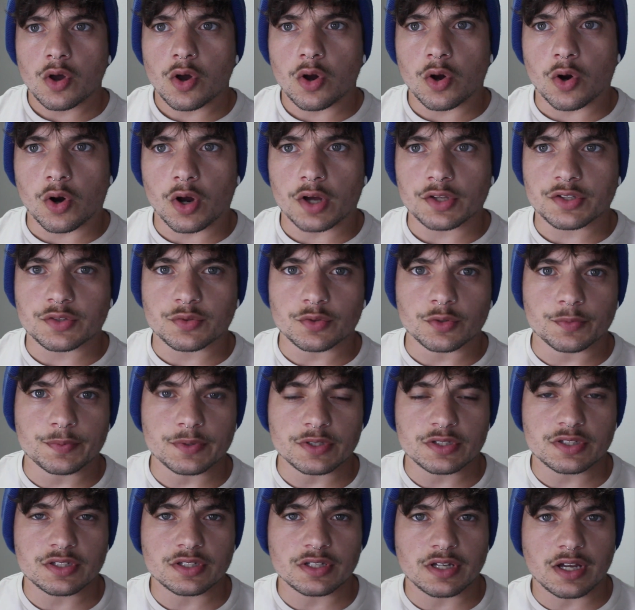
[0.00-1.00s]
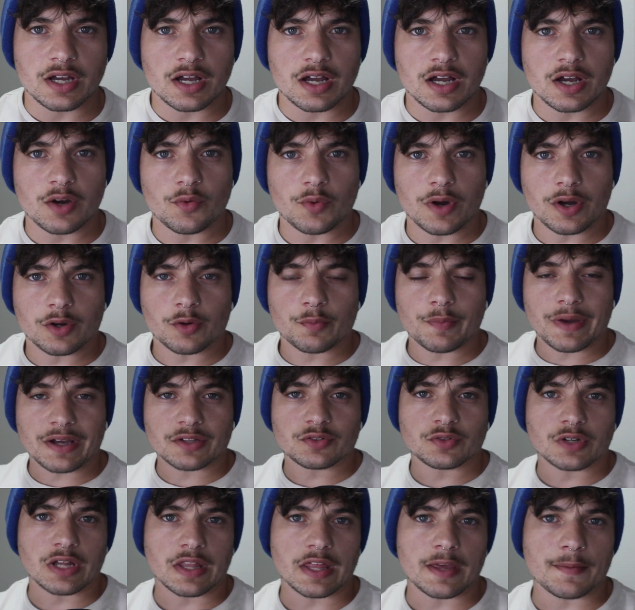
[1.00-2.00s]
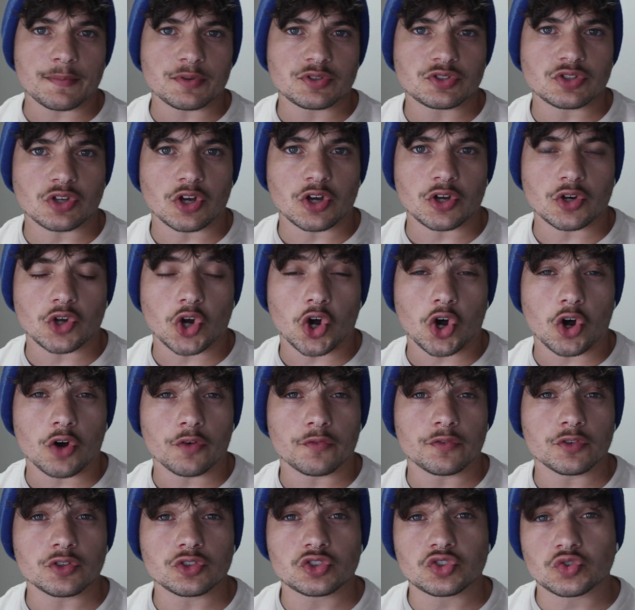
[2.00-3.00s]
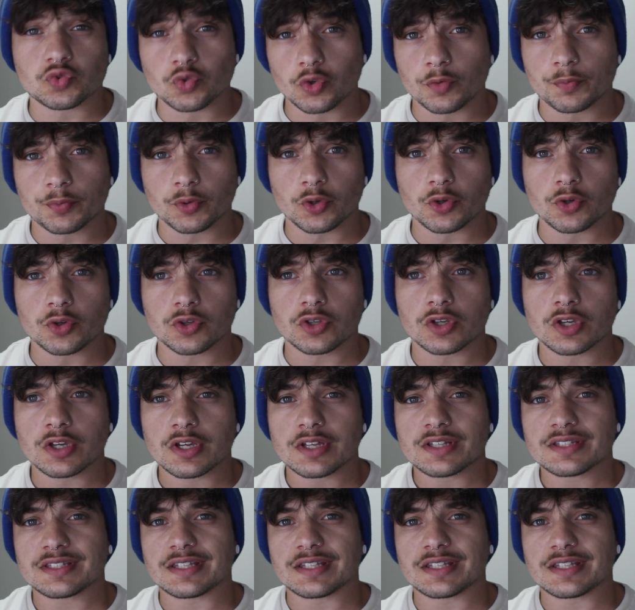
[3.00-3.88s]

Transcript: Alright Swoopers, welcome back to another episode of Swoop Luke.